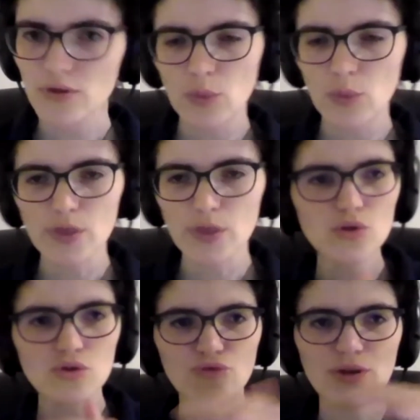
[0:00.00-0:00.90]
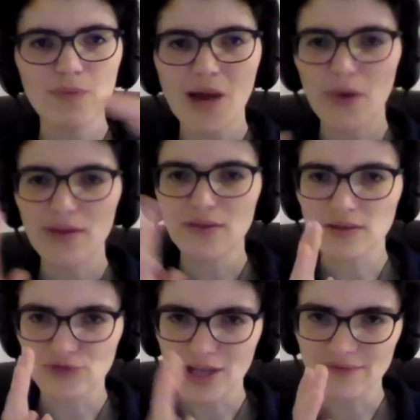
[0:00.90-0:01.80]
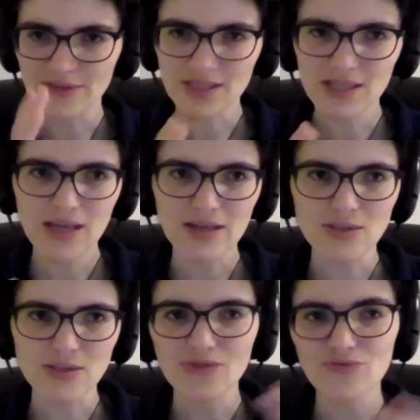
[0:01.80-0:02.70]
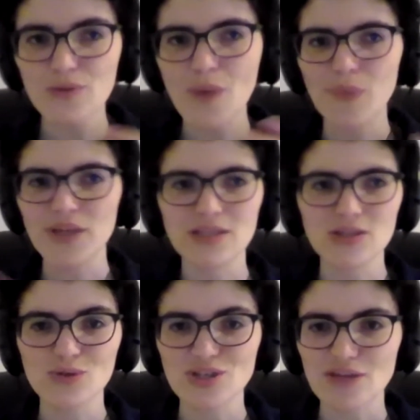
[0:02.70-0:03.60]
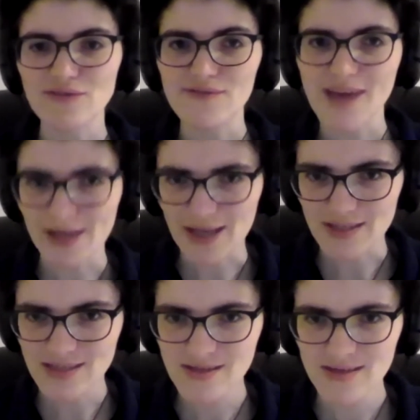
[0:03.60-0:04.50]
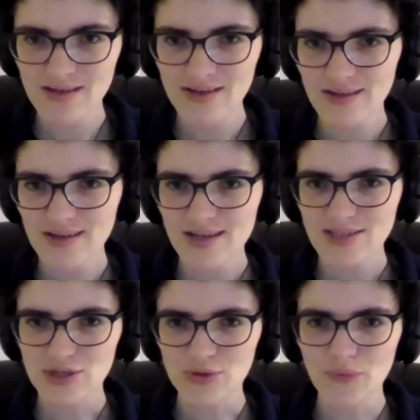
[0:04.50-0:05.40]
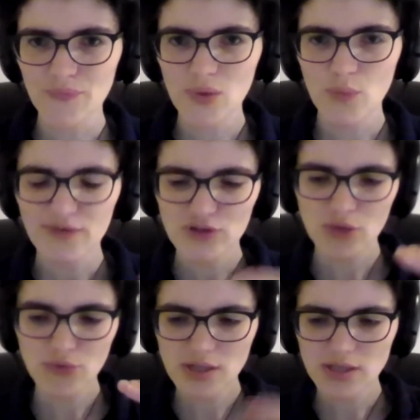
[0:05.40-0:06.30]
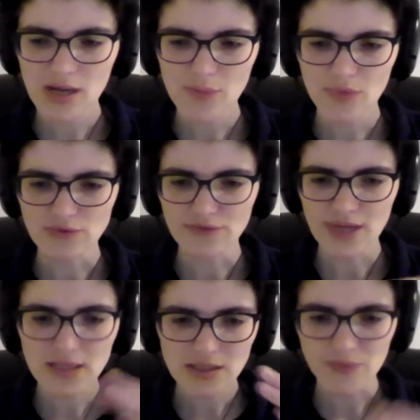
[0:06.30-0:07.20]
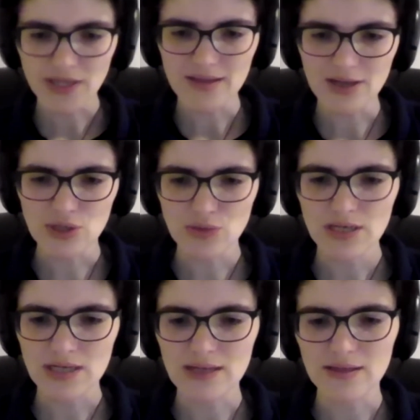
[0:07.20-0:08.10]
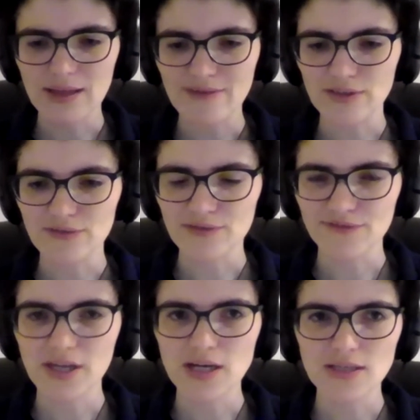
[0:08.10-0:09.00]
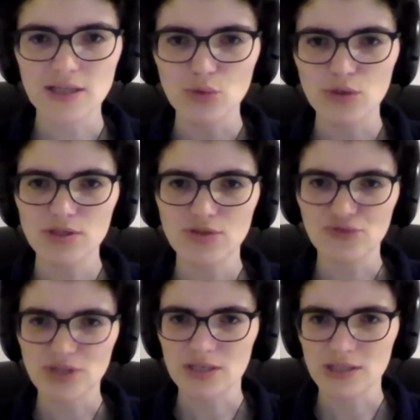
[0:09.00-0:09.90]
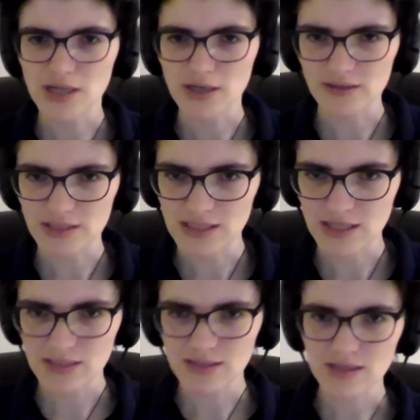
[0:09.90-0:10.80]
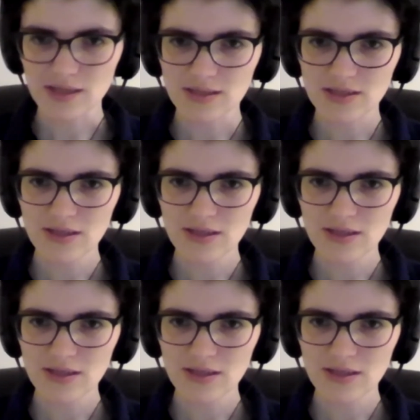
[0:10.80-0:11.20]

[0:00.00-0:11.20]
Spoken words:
We can also remap at the relevant scales. We can remap this into a shift of NS. So we've shown the type of interplay that you need at the level of the flux in order to reconcile these data sets.